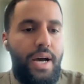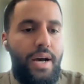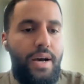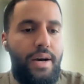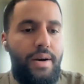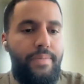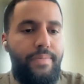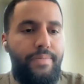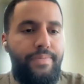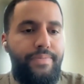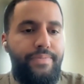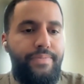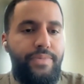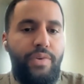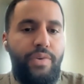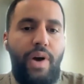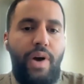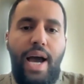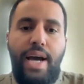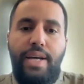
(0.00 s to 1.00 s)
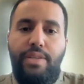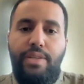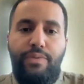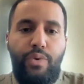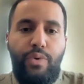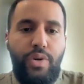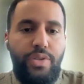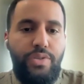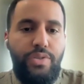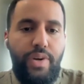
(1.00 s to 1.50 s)
the high
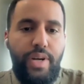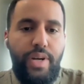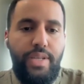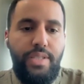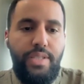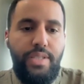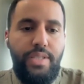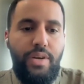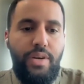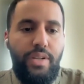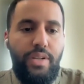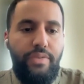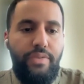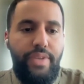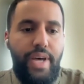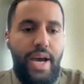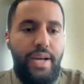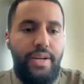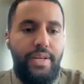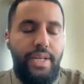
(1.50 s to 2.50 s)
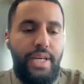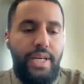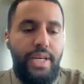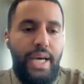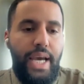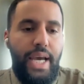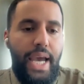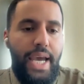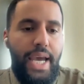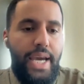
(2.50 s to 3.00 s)
divorce rates, and all of that.
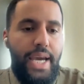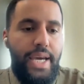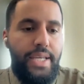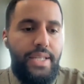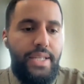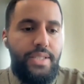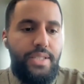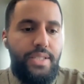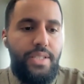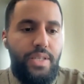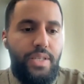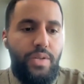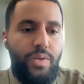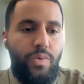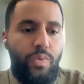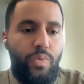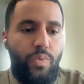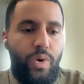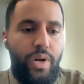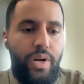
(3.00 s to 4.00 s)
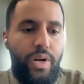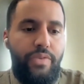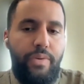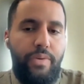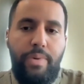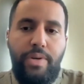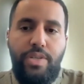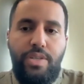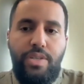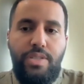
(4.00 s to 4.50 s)
And one of
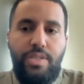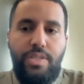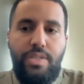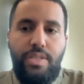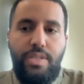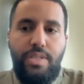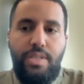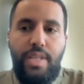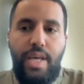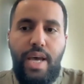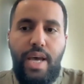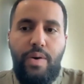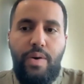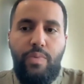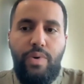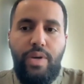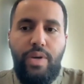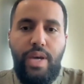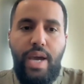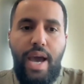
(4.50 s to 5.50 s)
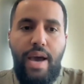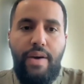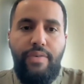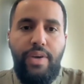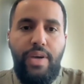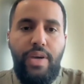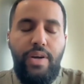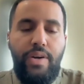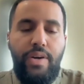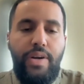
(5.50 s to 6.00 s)
the missions that we have
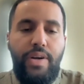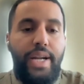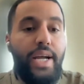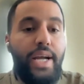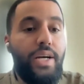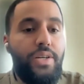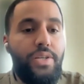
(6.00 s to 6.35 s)
here at